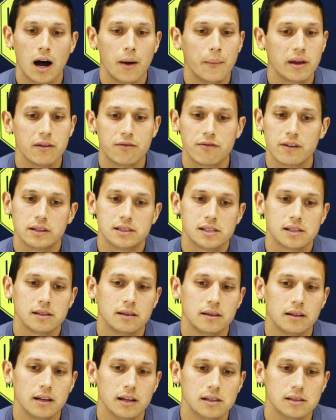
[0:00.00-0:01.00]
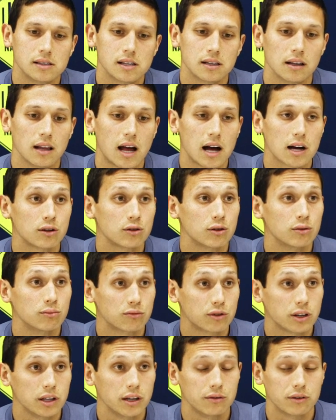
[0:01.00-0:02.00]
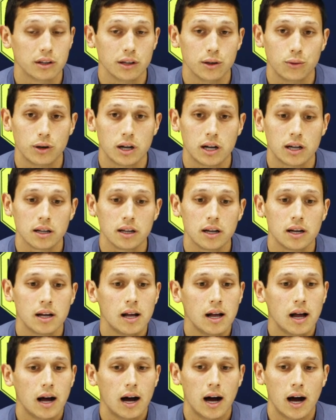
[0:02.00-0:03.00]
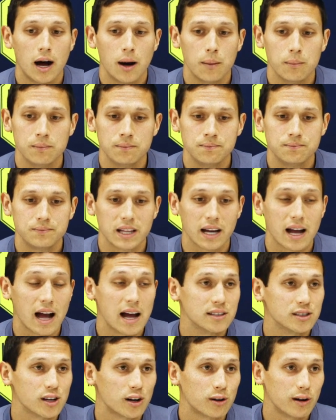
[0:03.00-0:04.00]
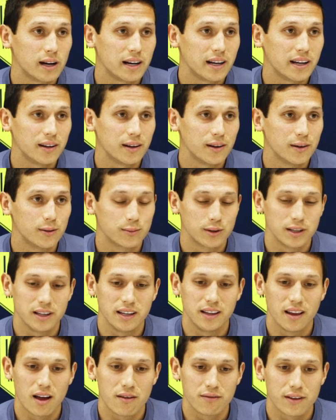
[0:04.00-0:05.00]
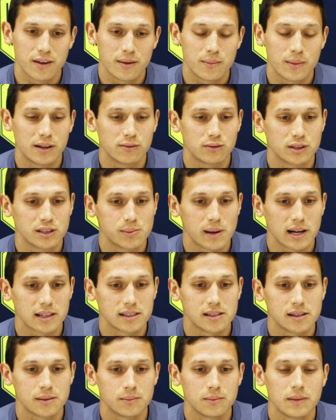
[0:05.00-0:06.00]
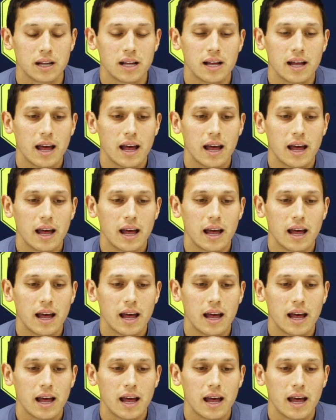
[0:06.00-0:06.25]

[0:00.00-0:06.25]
He fits into the locker room really, really well. The guys already really love him and respect him.